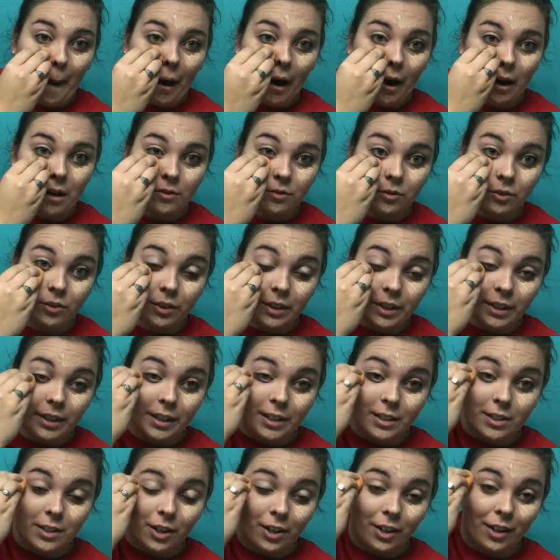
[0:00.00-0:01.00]
I have
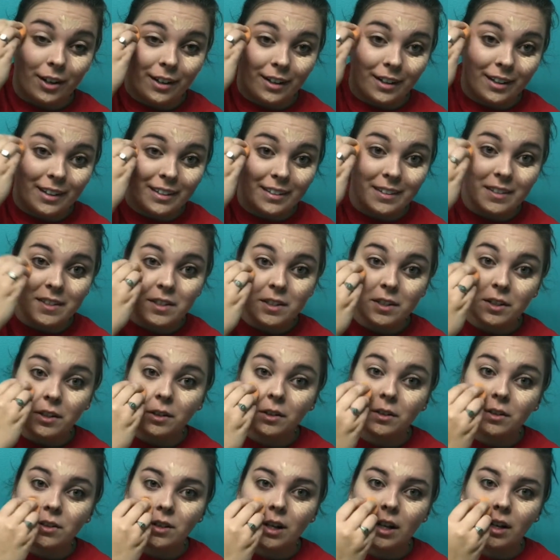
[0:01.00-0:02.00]
really dark
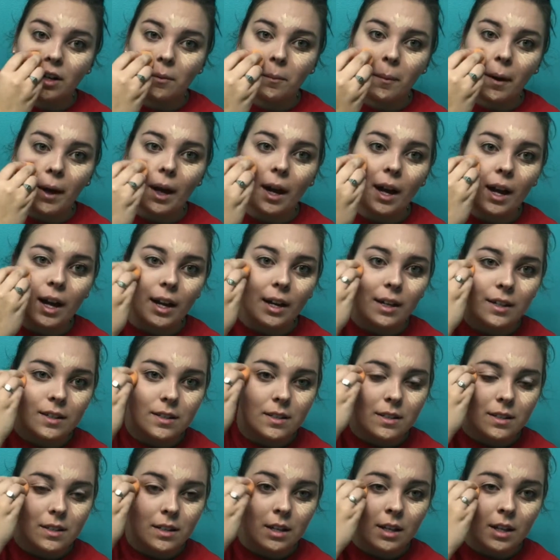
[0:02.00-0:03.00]
circles under my
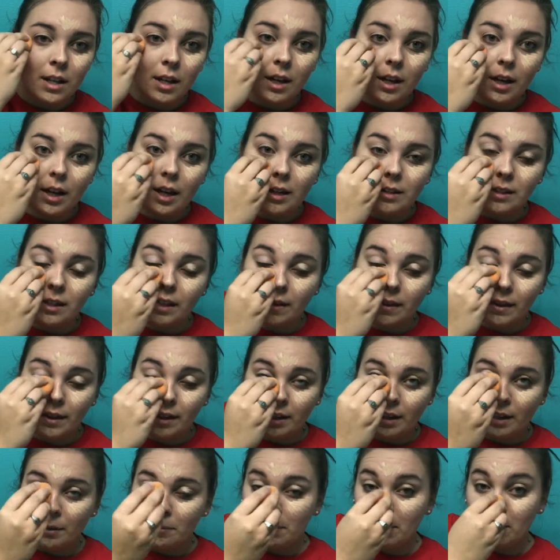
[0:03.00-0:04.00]
eyes, as I
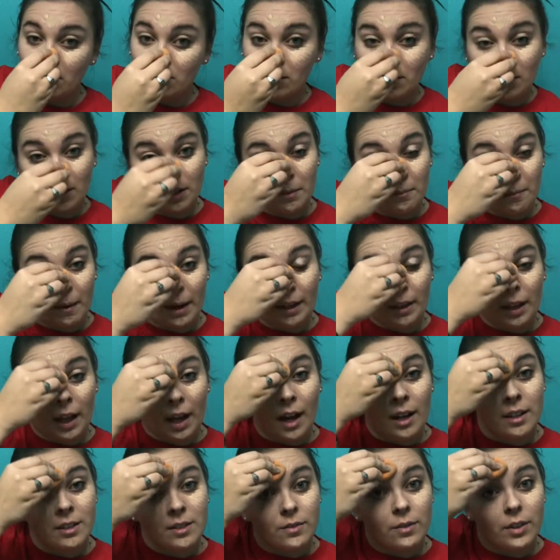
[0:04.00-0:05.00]
think I mentioned in my
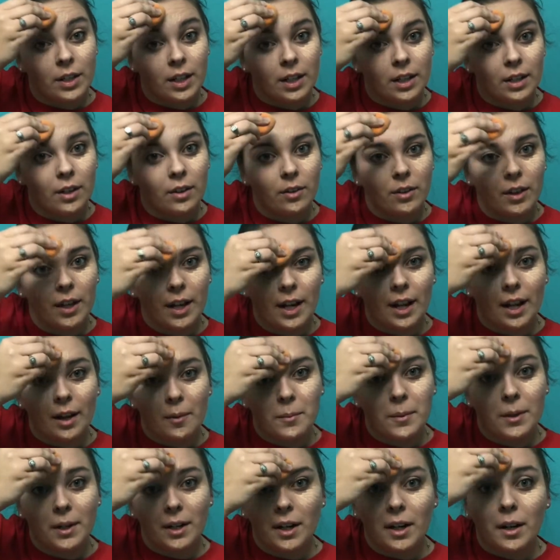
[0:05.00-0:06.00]
last video that I
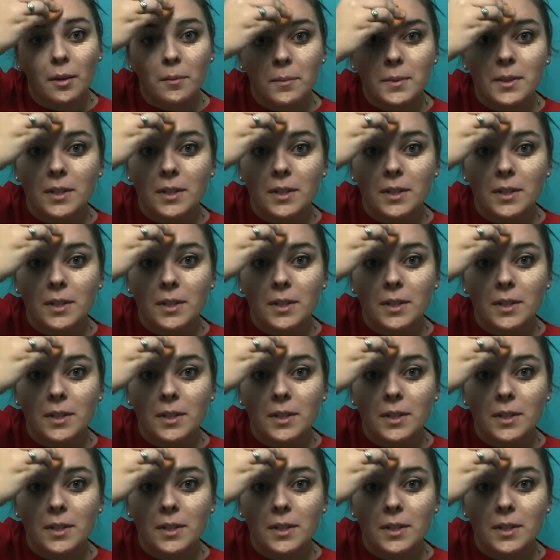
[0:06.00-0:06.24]
put up.